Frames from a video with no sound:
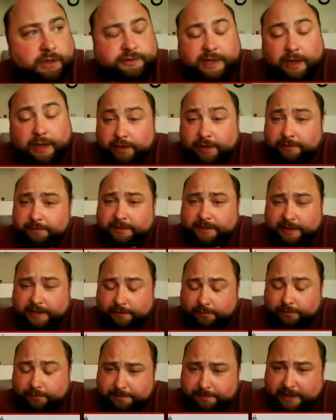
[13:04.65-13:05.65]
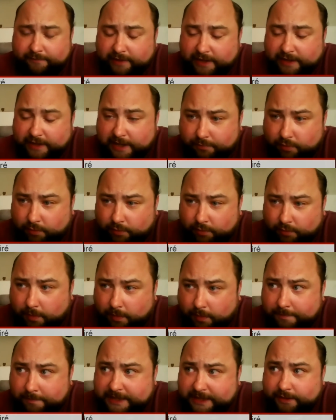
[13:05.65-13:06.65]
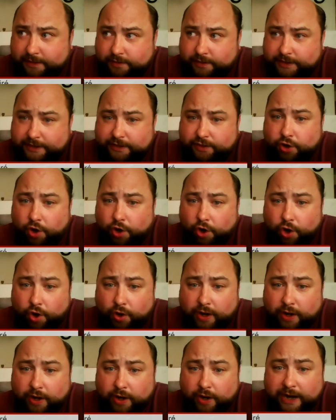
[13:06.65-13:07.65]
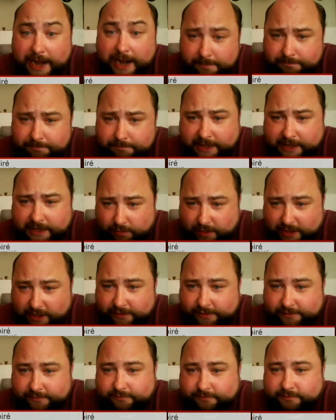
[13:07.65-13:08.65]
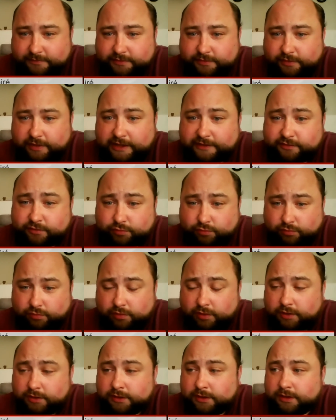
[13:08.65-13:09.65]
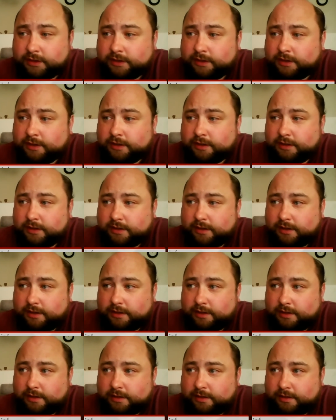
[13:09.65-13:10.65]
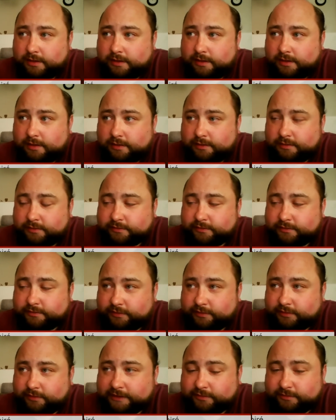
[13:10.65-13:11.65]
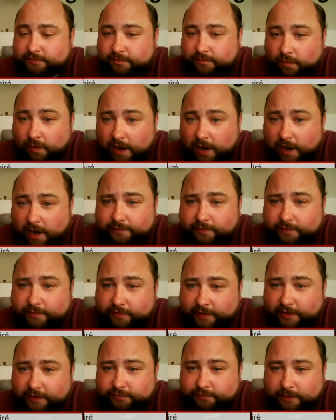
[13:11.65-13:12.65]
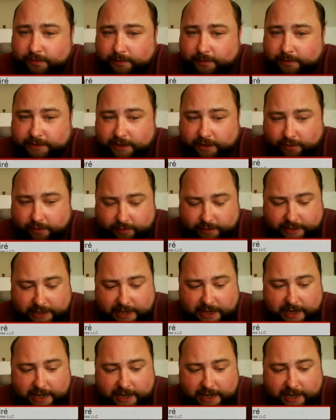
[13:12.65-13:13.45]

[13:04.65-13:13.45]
They will be available probably in color and black and white. So that's cool. So that's one of the things we're working on.